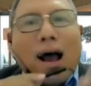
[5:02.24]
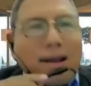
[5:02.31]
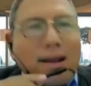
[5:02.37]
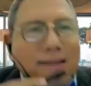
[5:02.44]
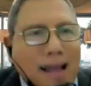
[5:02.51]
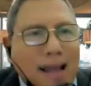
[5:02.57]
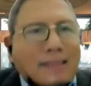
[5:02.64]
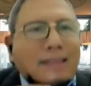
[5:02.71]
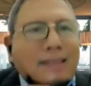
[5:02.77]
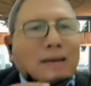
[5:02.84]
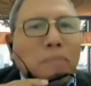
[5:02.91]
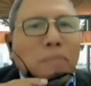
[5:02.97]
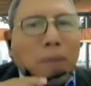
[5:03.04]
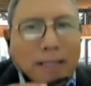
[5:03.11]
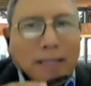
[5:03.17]
another
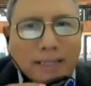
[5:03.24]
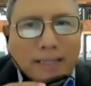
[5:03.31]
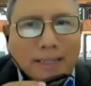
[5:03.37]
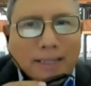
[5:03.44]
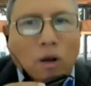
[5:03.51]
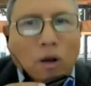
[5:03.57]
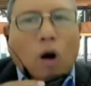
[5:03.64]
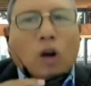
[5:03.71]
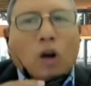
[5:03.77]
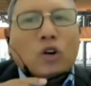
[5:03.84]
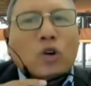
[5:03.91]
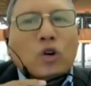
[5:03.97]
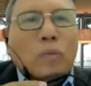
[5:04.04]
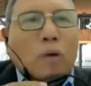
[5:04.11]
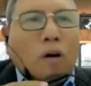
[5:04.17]
person or
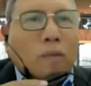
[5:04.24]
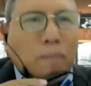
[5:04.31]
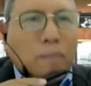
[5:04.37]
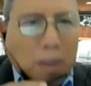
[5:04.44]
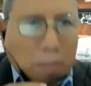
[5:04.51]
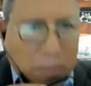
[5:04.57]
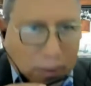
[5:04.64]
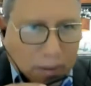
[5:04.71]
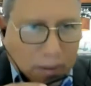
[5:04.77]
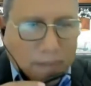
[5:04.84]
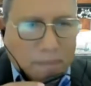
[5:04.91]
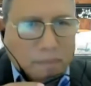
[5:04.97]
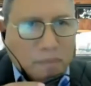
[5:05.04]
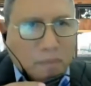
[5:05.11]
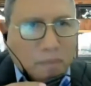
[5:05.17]
group of people
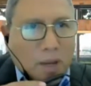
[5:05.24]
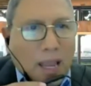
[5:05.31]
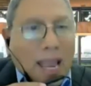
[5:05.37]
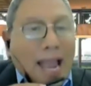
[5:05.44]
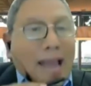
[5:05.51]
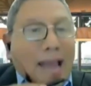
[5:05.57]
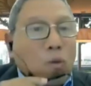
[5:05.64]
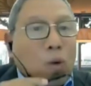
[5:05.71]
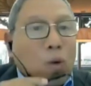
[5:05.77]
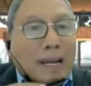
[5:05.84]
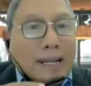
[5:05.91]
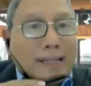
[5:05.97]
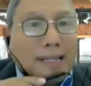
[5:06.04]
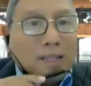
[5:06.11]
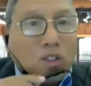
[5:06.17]
And what
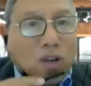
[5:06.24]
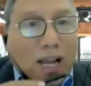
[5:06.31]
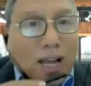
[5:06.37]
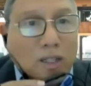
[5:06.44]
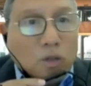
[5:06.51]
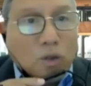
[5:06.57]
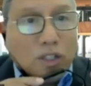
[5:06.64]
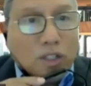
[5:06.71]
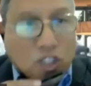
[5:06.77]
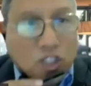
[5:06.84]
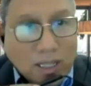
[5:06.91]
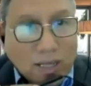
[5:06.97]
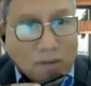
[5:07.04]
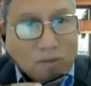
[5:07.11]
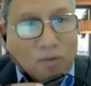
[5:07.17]
are they trying to
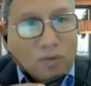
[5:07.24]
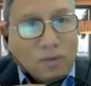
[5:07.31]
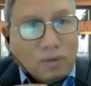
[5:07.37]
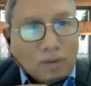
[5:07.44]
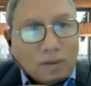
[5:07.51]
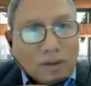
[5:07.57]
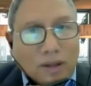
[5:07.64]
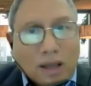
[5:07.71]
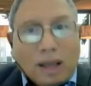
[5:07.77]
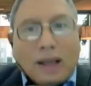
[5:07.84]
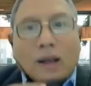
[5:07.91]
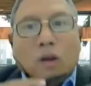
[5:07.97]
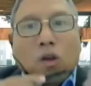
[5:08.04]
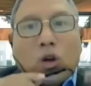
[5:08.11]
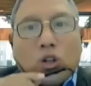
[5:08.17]
achieve?
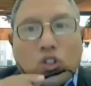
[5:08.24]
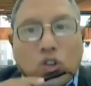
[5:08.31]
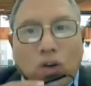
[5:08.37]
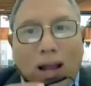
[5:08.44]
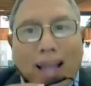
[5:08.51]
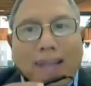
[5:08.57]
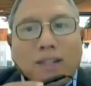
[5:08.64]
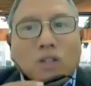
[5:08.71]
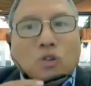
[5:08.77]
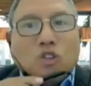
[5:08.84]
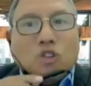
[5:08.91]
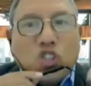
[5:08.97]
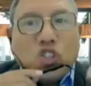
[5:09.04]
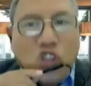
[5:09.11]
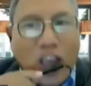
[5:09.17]
You're trying to
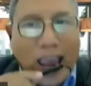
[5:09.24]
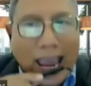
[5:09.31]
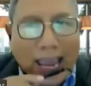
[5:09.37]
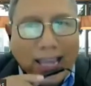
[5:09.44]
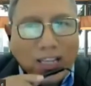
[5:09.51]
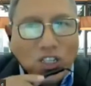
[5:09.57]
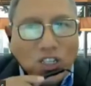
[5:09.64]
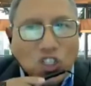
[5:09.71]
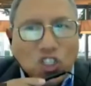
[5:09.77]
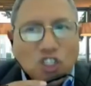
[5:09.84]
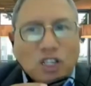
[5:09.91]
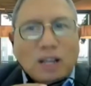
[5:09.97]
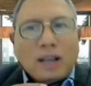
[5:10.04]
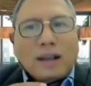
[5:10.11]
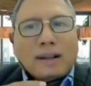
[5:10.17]

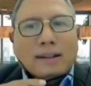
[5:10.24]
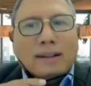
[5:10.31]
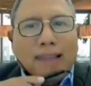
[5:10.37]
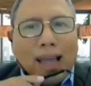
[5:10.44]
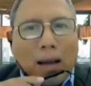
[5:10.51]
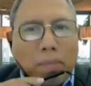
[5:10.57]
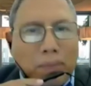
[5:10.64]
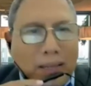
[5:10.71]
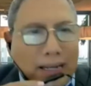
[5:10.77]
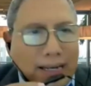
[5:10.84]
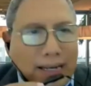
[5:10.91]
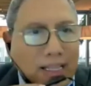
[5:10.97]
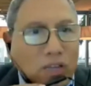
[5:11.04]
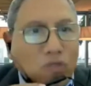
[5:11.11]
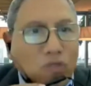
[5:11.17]
change their
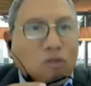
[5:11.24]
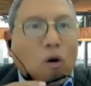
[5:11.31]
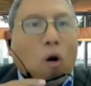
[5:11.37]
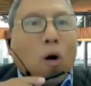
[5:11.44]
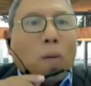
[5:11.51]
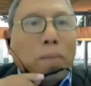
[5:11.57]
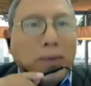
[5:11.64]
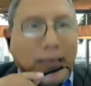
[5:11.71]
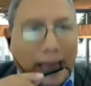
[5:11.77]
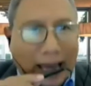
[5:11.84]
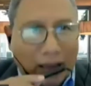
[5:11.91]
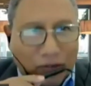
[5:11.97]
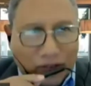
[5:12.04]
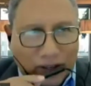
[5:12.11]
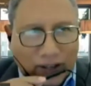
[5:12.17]
belief or
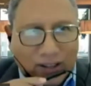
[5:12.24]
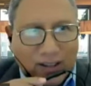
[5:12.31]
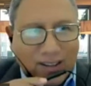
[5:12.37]
behavior.